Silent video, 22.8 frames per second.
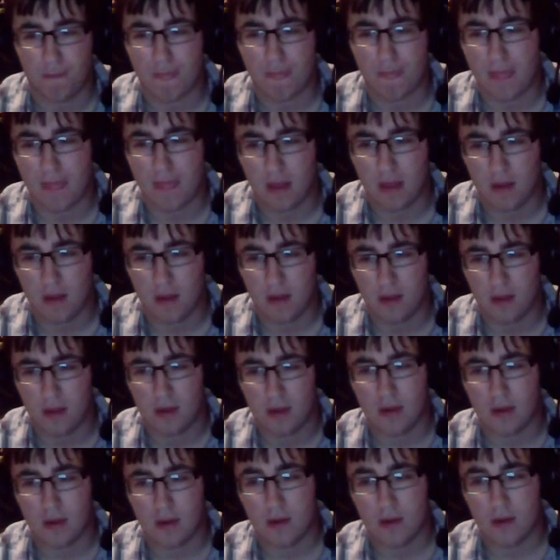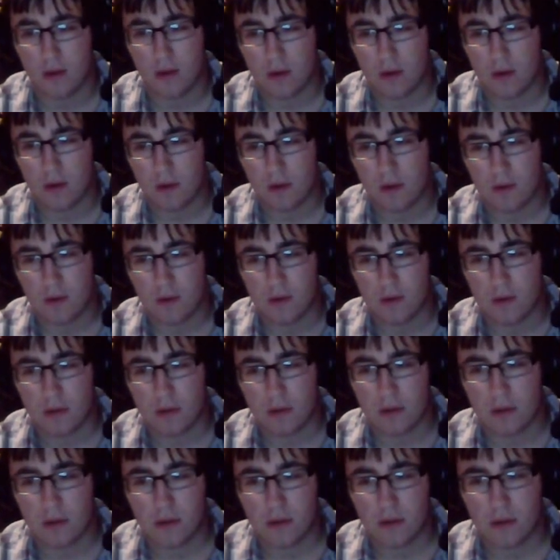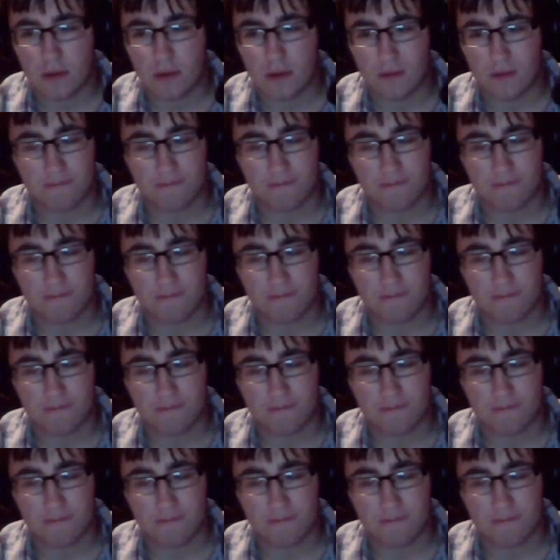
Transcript: (silence)